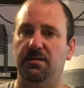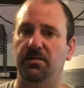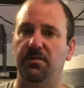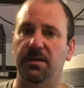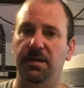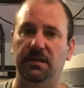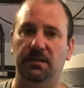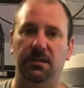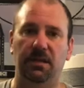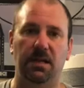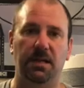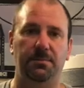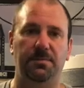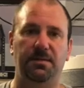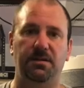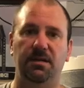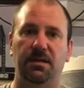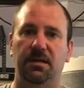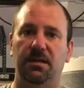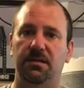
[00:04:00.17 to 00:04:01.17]
New England
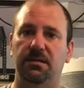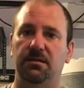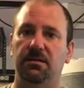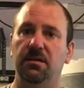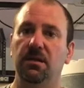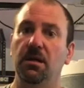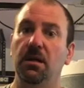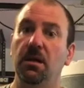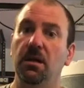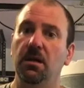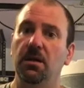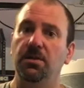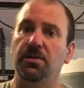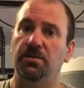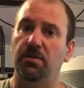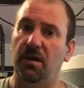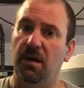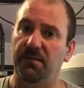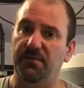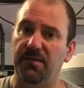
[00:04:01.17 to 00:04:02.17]
IPAs. You
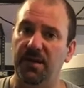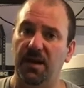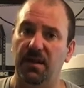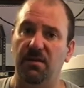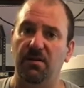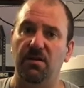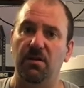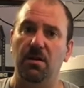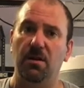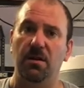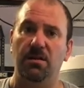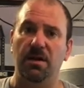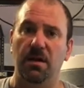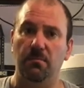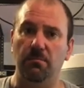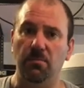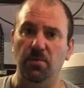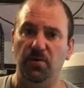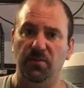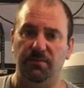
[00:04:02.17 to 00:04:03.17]
have that
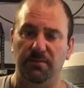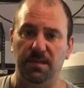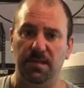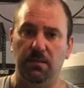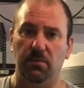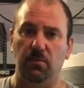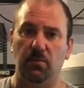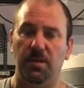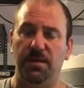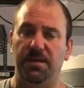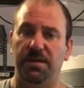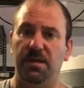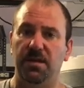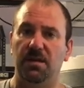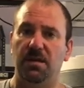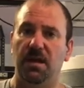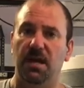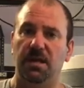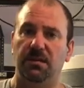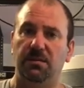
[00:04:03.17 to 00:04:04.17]
movement within
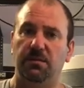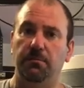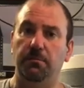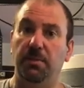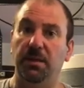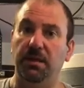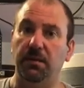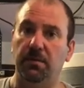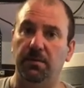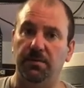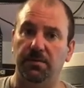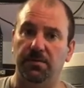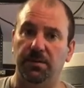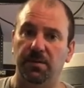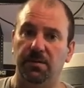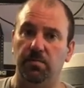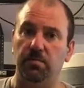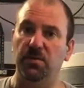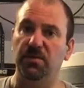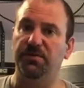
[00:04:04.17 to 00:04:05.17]
that beer
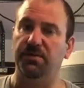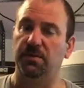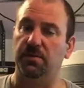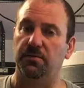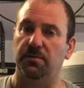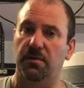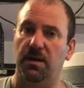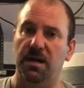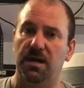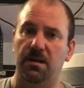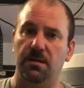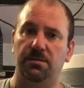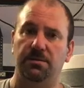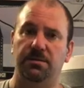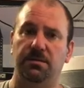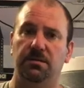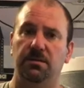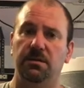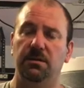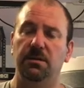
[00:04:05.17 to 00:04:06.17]
that's moving around.
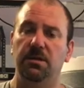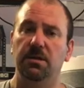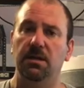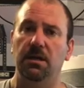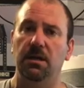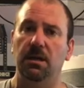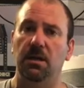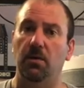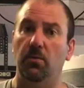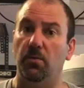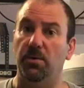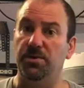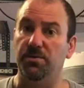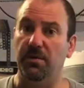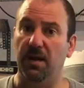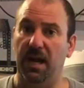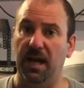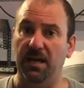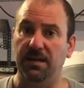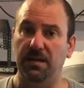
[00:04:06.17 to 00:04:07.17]
And when you
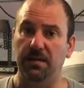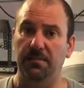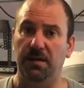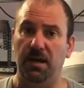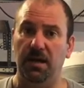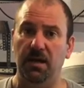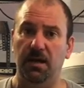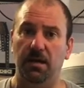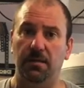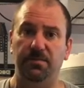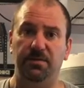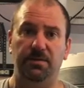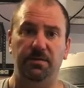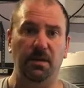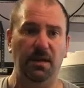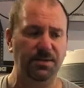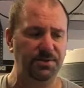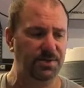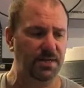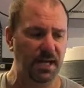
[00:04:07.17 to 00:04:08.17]
add them hops, you're
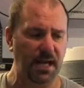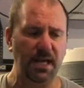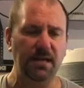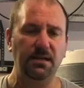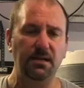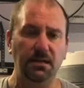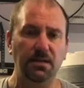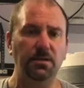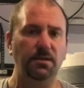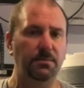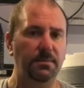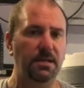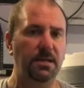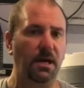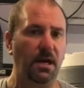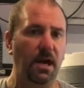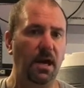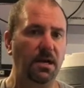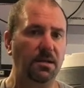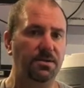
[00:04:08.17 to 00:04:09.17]
actually adding a little bit of
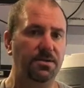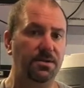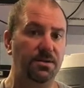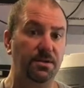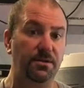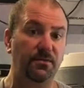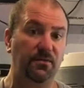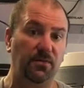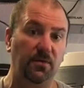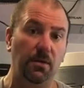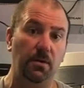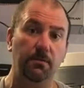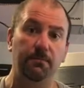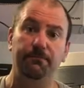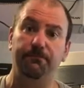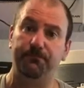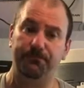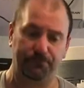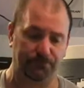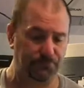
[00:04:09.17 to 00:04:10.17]
oxygen
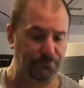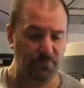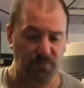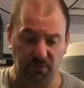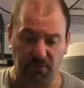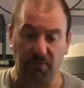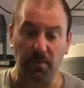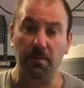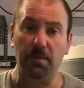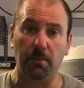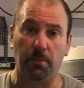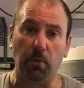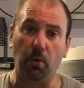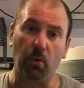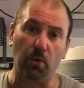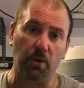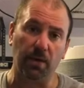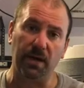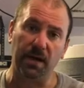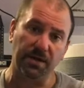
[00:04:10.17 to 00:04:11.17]
from the
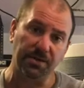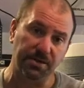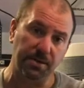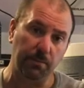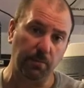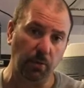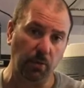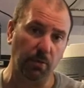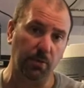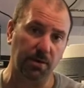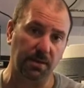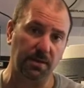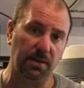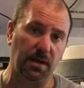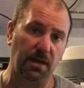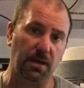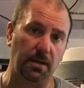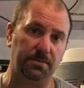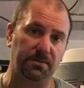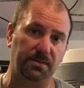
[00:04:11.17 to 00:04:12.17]
pouring, actually pouring the
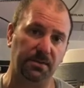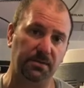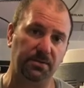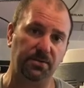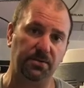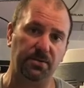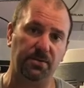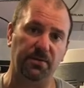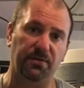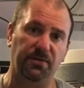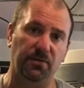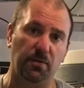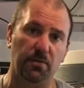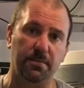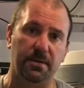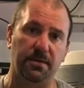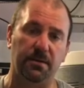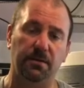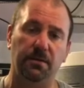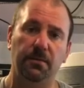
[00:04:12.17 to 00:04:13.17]
hops into your
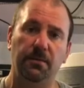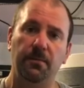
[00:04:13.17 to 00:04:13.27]
fermenter.